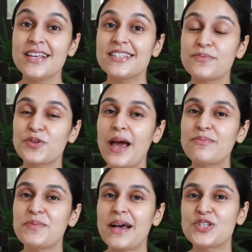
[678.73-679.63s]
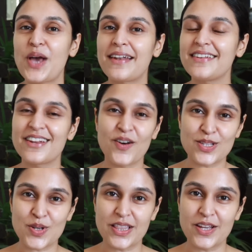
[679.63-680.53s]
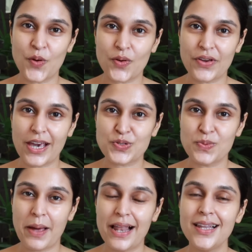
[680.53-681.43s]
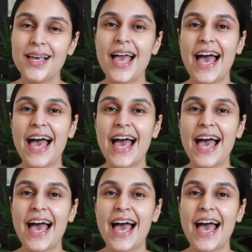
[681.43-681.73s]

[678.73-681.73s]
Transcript: Subscribe to my channel and also hit the notification bell.